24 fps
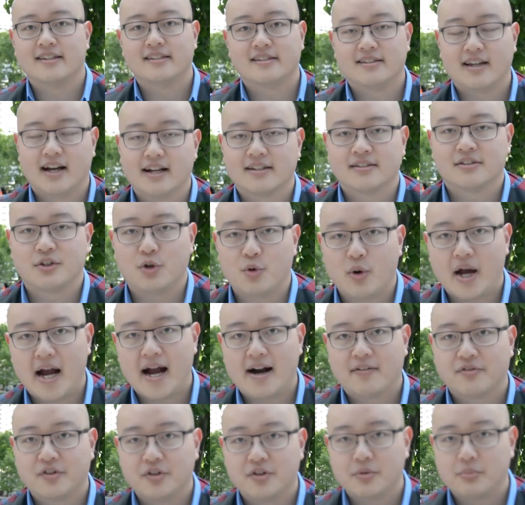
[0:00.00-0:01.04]
is yes, you
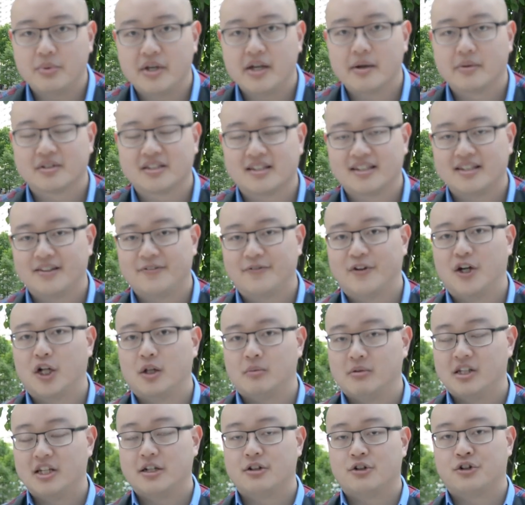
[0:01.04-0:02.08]
have to be able to
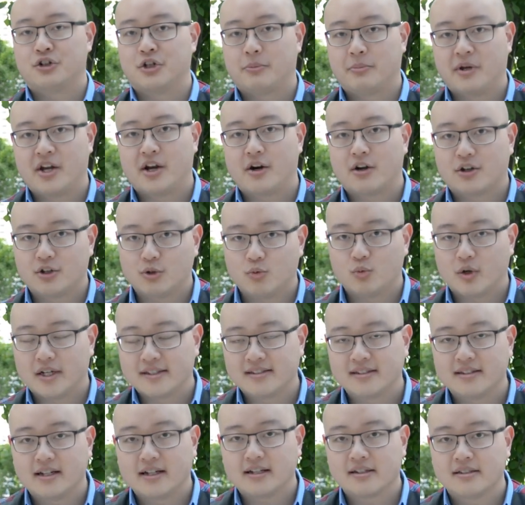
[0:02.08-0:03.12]
develop leadership
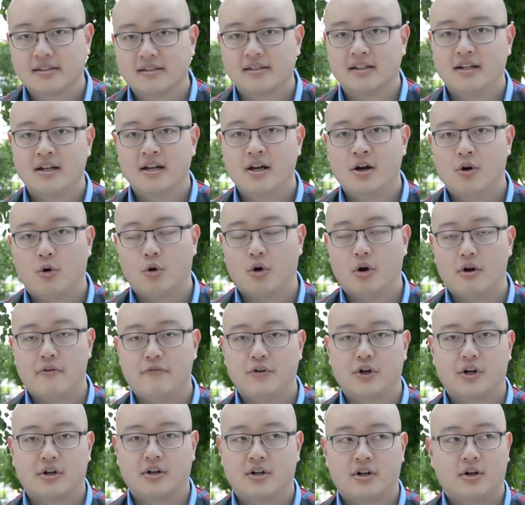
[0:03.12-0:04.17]
characteristics, or if
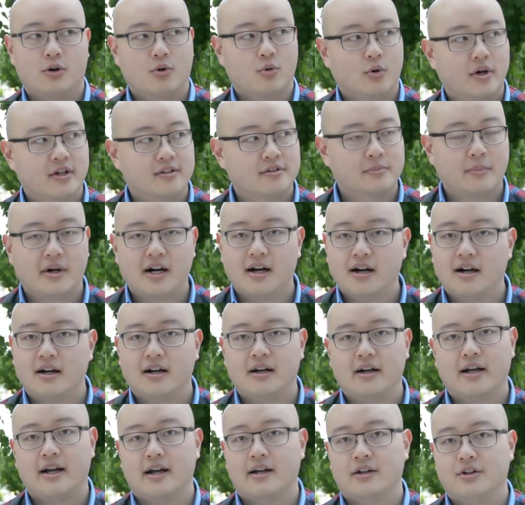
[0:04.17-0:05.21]
your
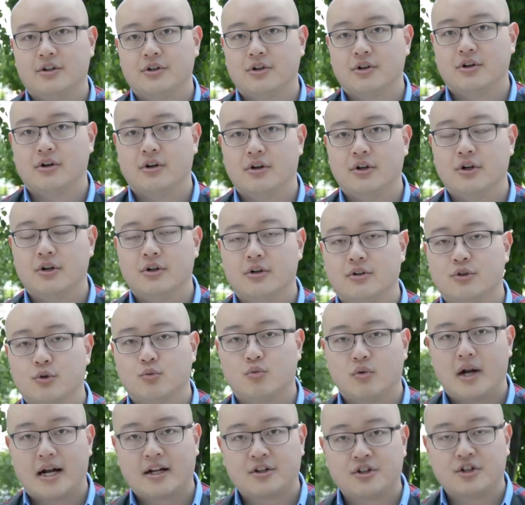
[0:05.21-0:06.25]
charisma and your
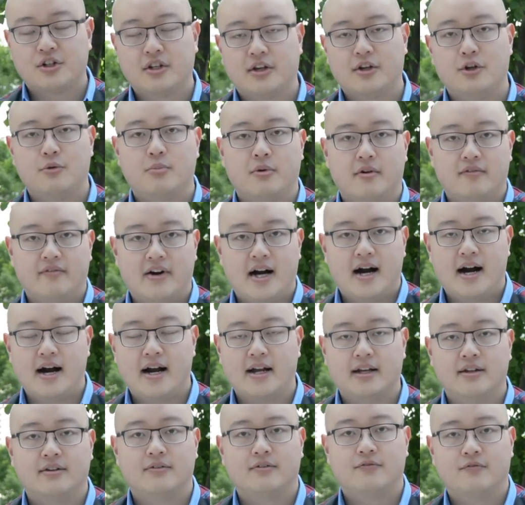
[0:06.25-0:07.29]
direction that you
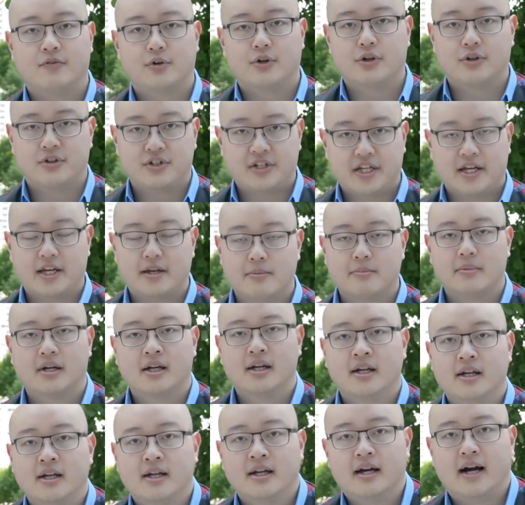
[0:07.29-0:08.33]
provide for your team,
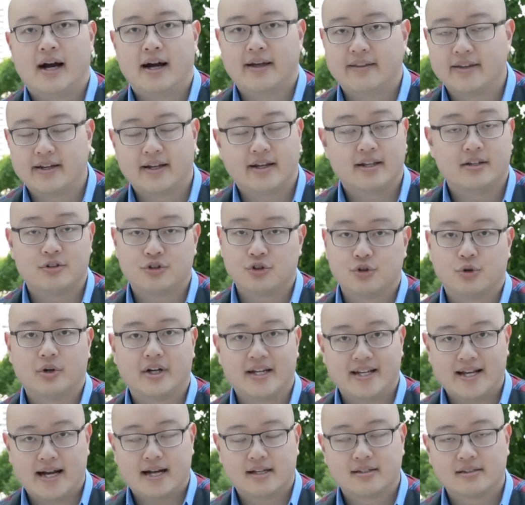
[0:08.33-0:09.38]
I think in
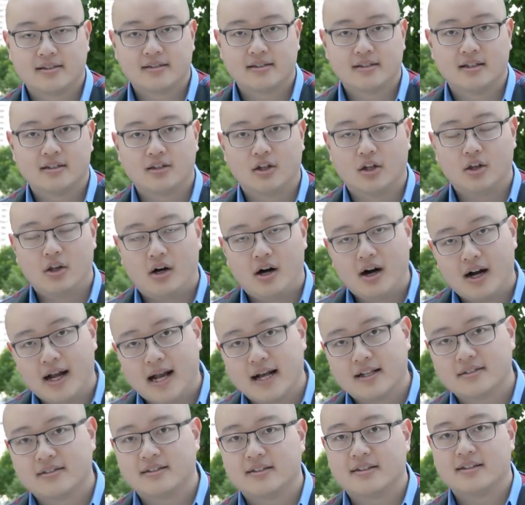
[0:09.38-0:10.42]
short, yes. The long
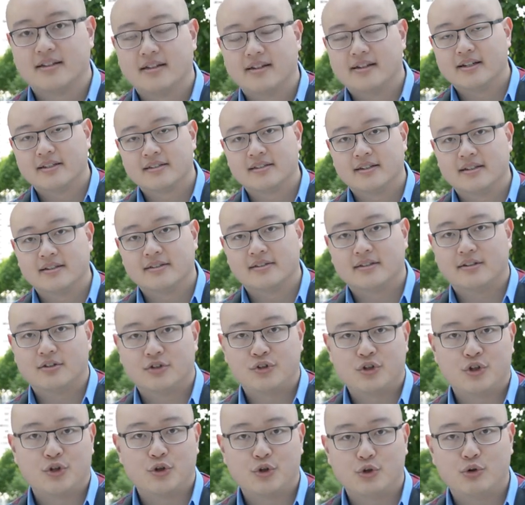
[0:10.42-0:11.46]
answer to this is
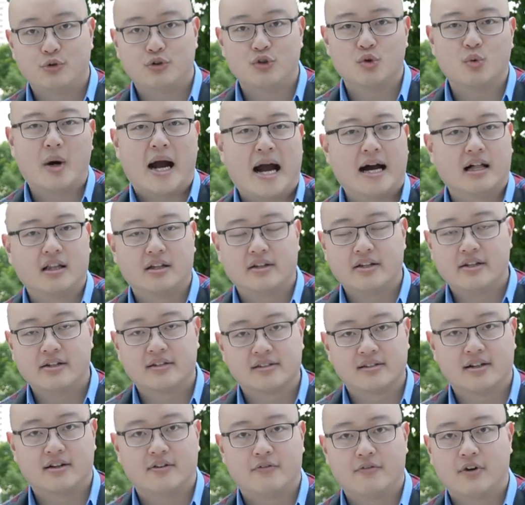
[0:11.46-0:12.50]
there's two
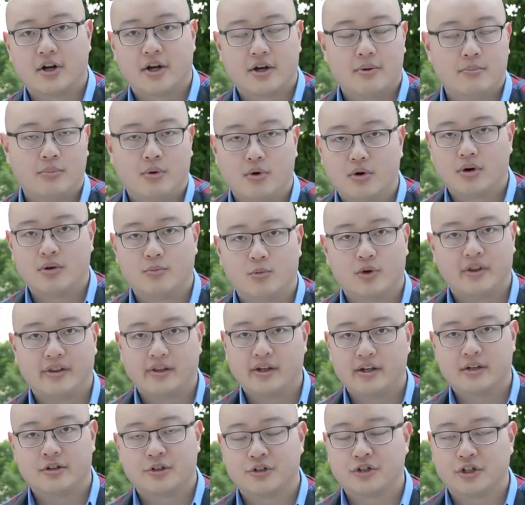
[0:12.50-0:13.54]
dualities that are very important with
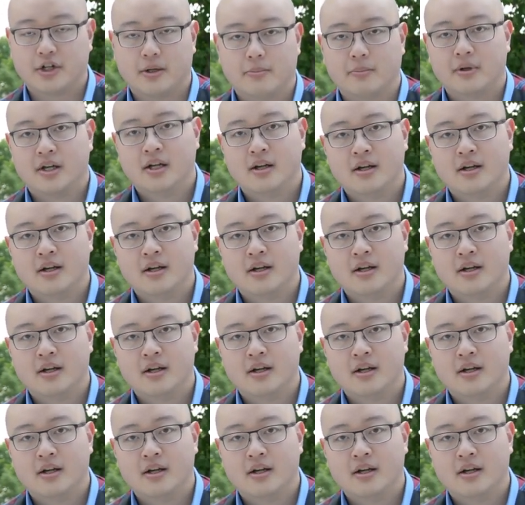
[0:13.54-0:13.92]
leadership.